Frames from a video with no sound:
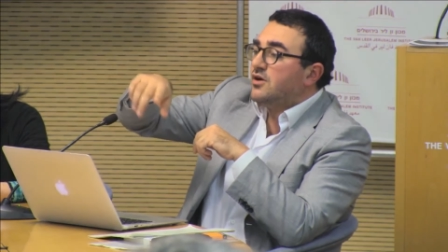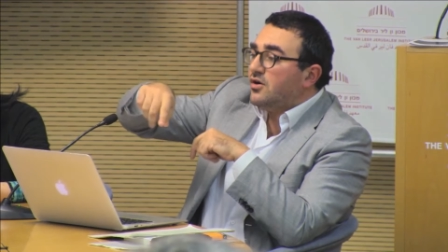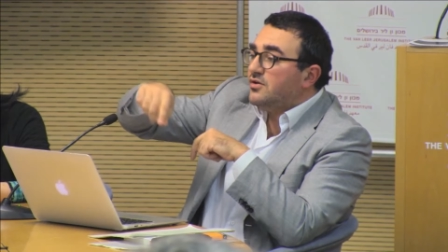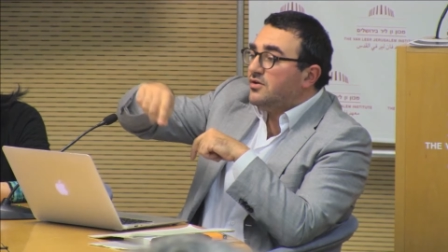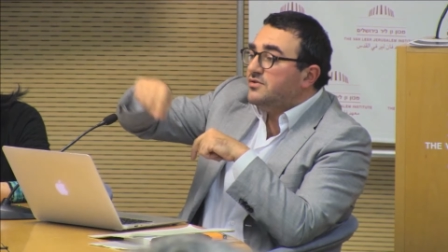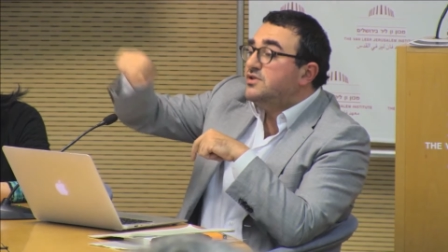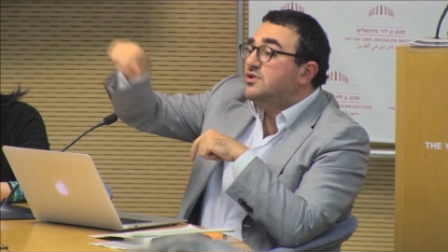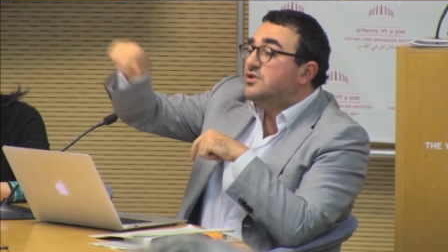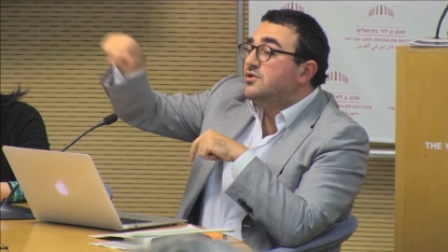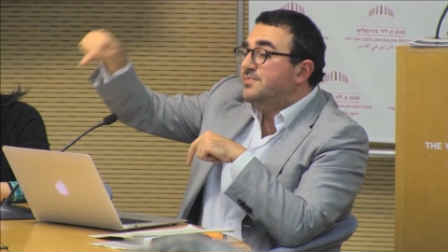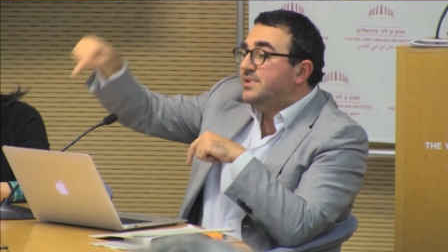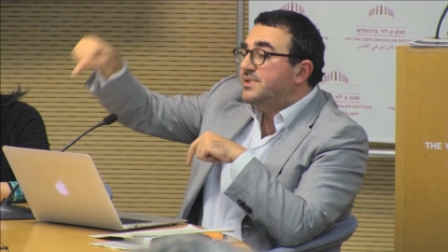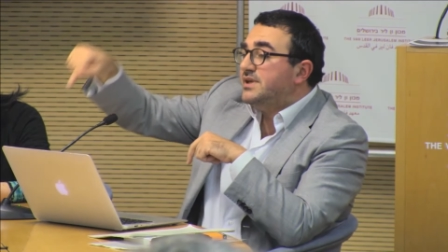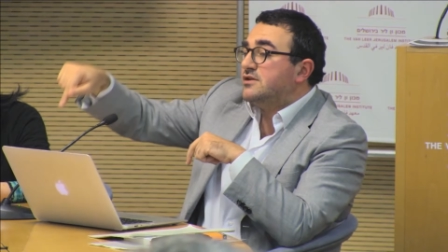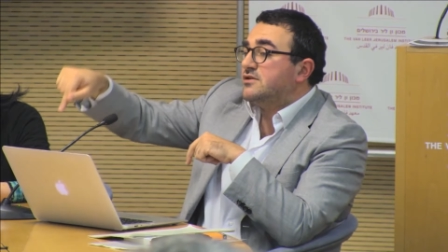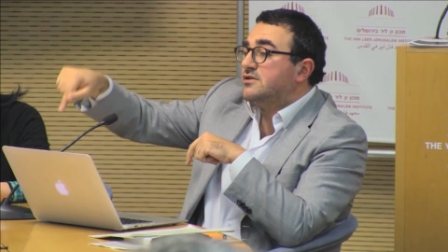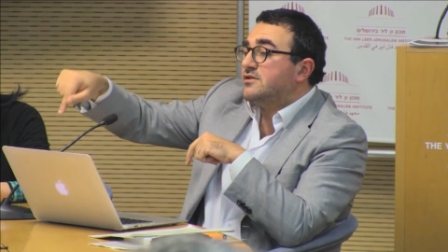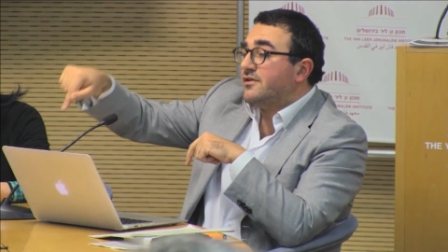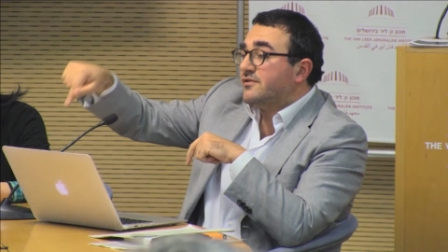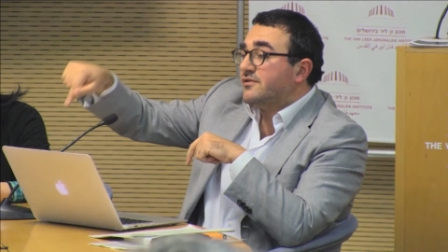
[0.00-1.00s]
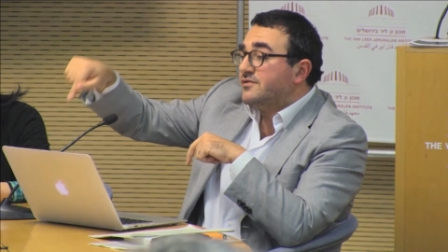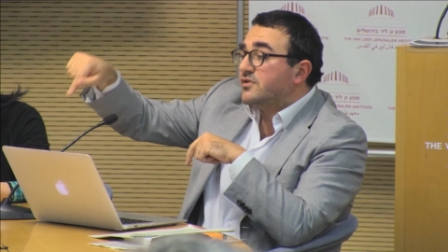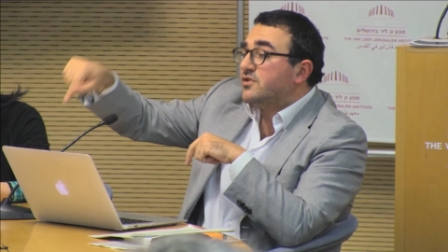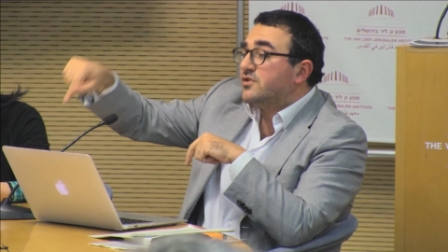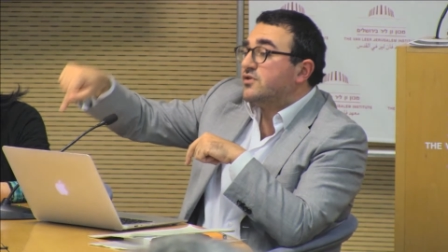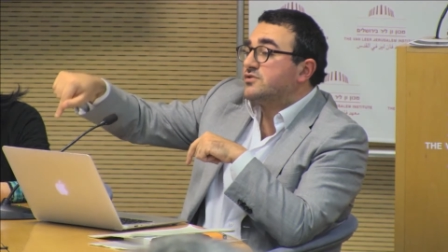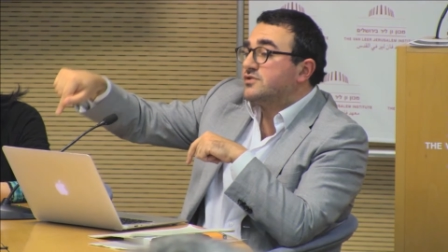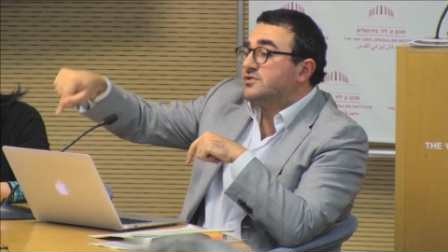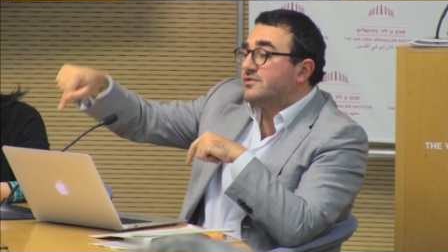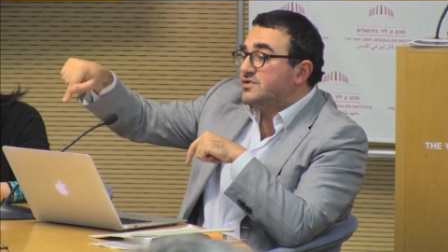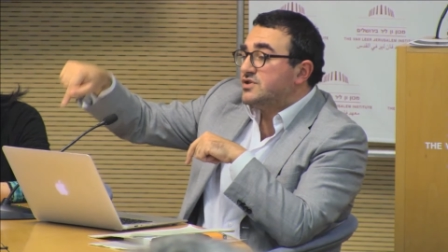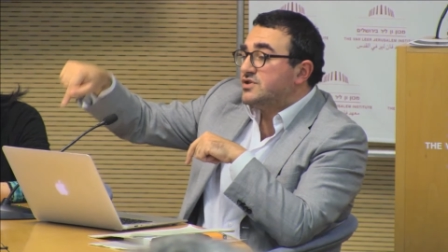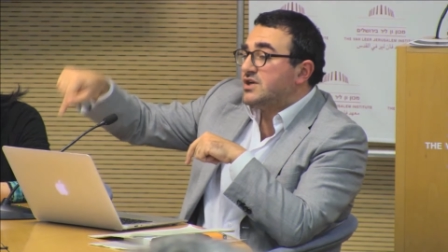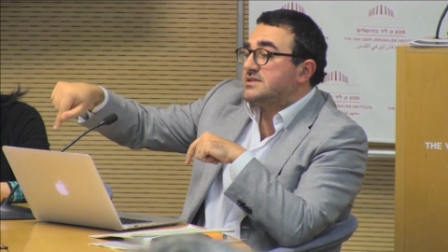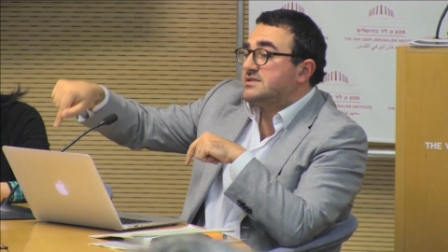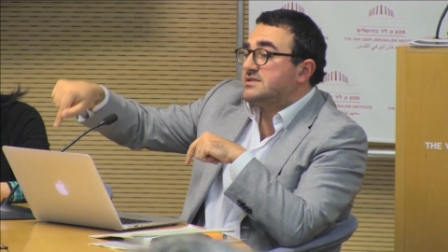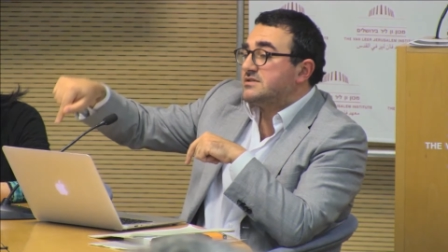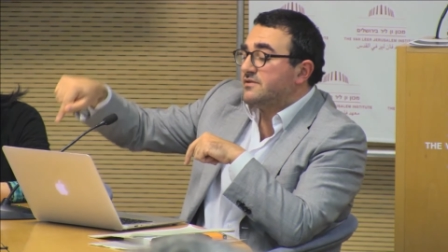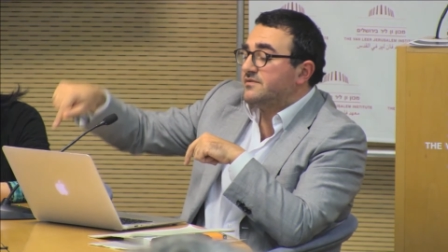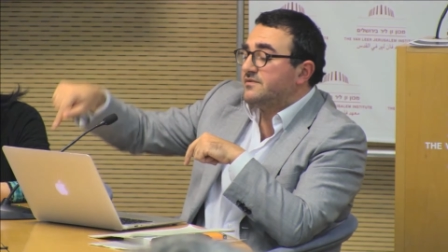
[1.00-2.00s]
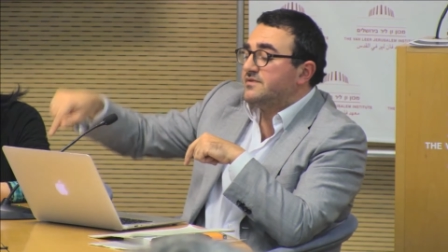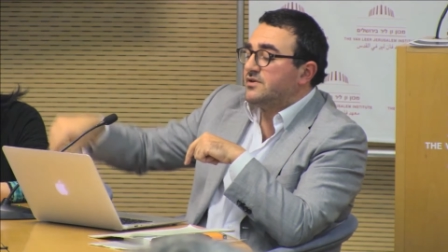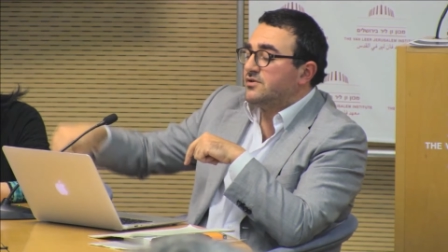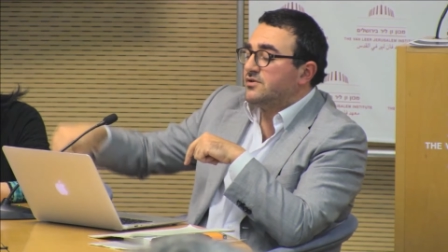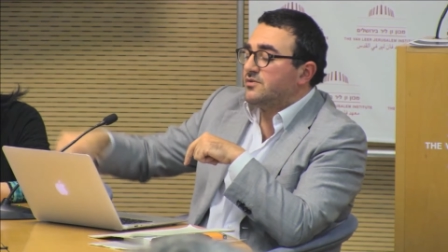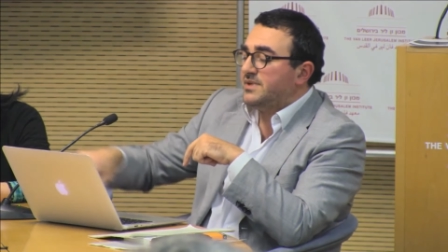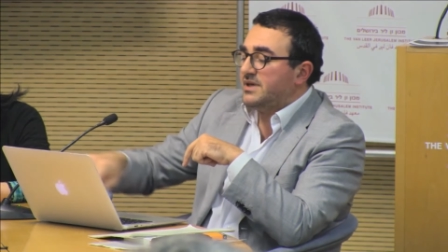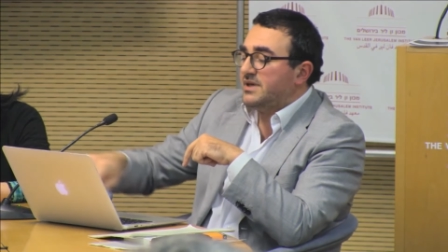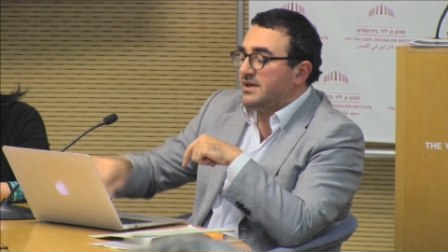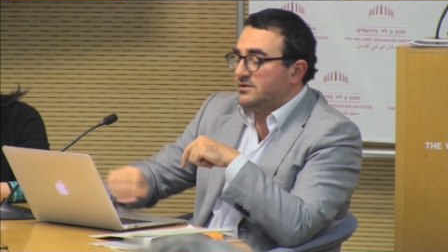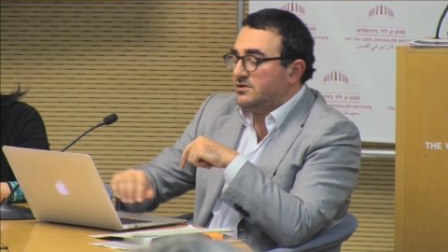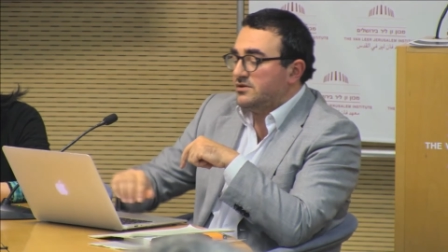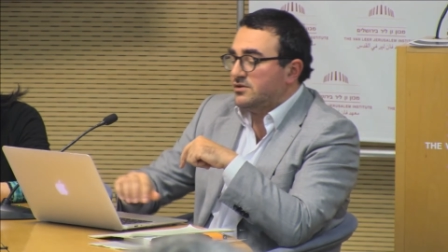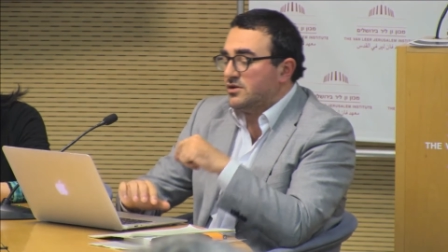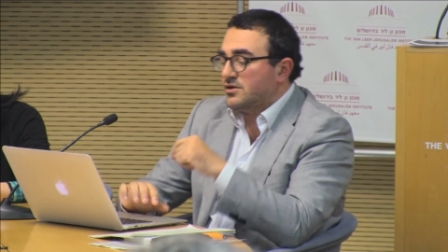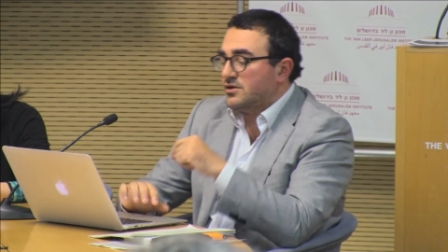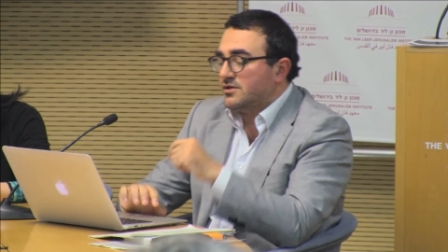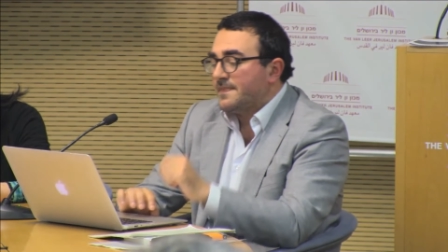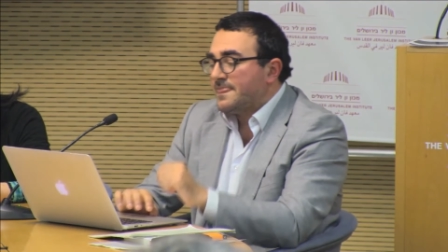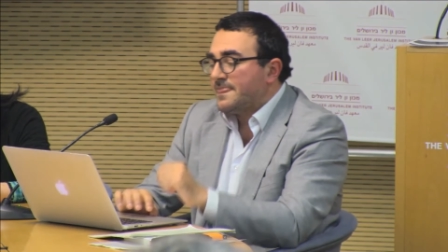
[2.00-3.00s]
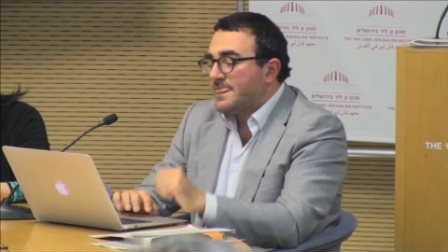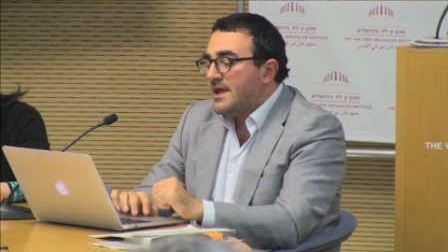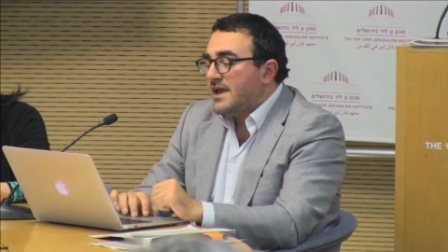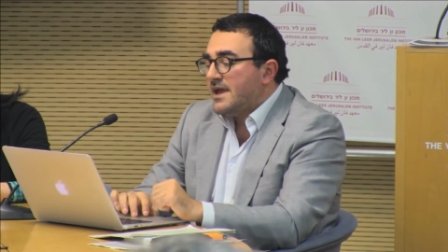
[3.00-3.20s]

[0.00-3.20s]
on the opinion of the Court of Justice of the European Union.